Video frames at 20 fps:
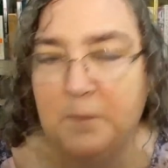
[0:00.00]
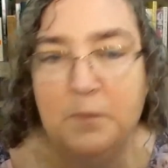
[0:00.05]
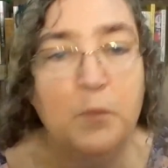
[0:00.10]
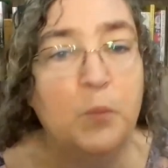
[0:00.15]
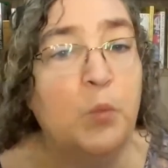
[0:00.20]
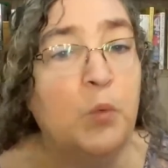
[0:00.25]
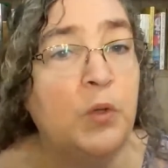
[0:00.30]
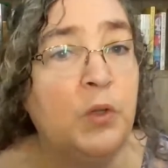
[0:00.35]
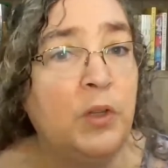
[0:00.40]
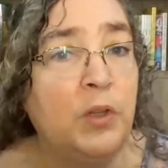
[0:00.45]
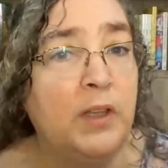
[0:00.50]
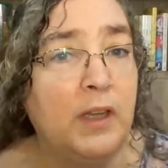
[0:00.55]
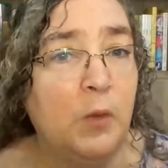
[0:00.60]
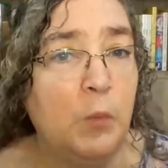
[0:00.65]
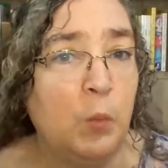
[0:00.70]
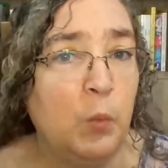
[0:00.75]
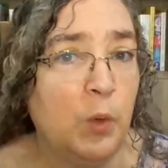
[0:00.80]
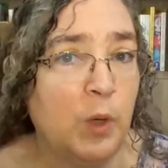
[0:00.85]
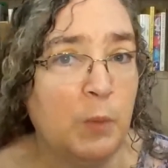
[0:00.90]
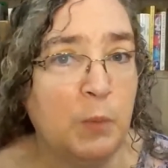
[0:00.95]
Will it
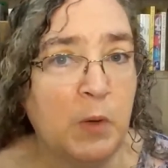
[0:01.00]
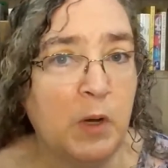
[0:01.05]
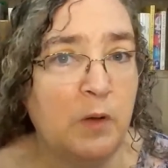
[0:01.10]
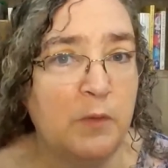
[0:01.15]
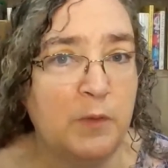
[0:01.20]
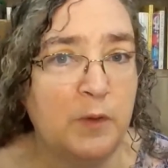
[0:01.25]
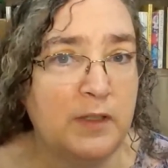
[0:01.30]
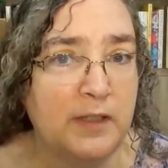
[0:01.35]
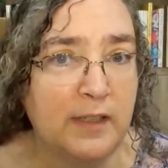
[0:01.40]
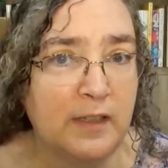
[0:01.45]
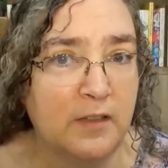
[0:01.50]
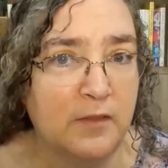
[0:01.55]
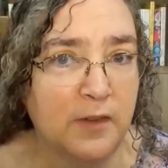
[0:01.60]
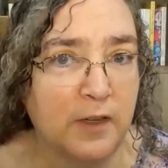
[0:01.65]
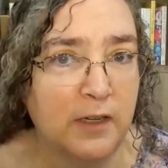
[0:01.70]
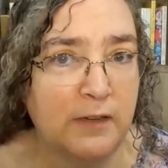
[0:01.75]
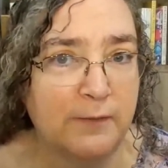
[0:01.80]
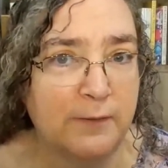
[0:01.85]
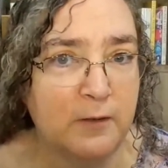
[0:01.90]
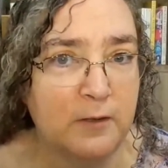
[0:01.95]
work perfectly the
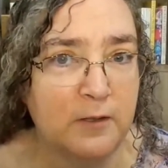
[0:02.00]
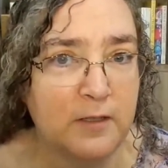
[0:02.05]
very first